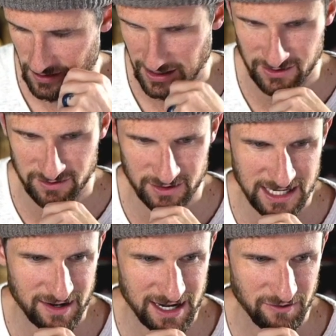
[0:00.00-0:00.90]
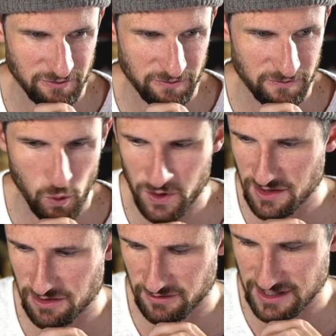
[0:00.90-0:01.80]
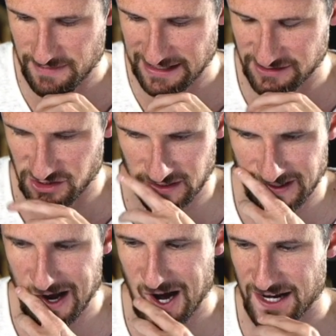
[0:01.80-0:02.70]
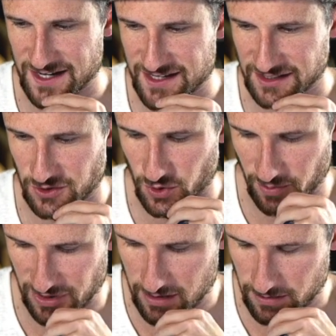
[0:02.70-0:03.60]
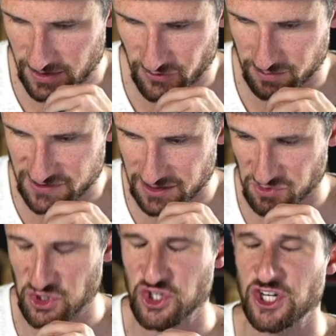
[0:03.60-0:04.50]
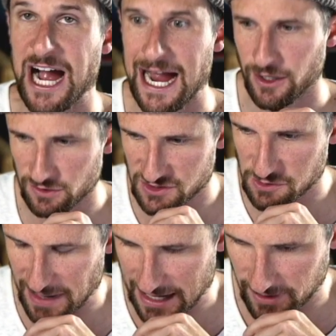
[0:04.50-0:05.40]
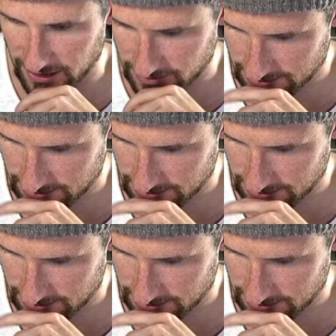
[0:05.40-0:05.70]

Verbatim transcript: I just looked down and I have 43 messages on Discord, probably from some child spamming.